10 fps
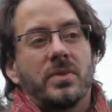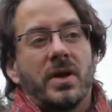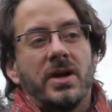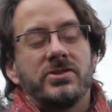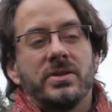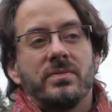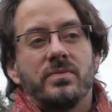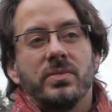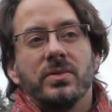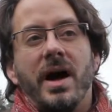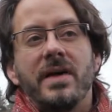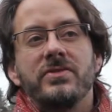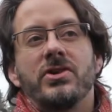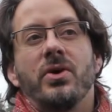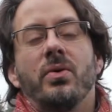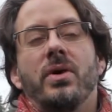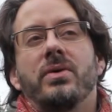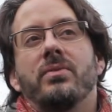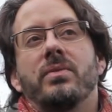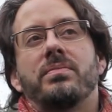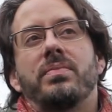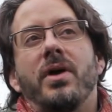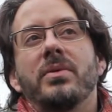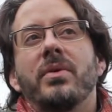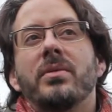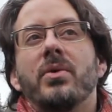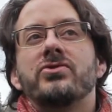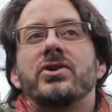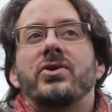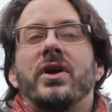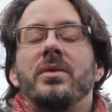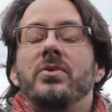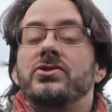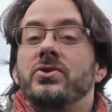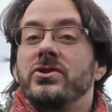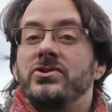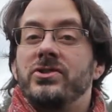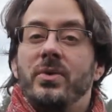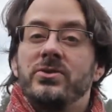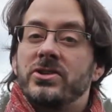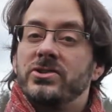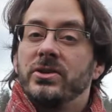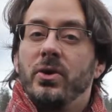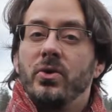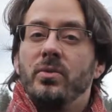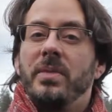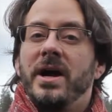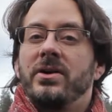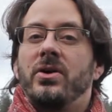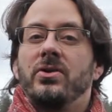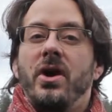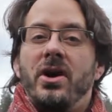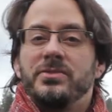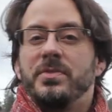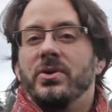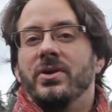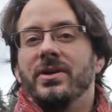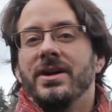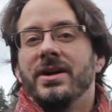As a live show, probably one of the most incredible shows I saw was actually a local band called Hospital.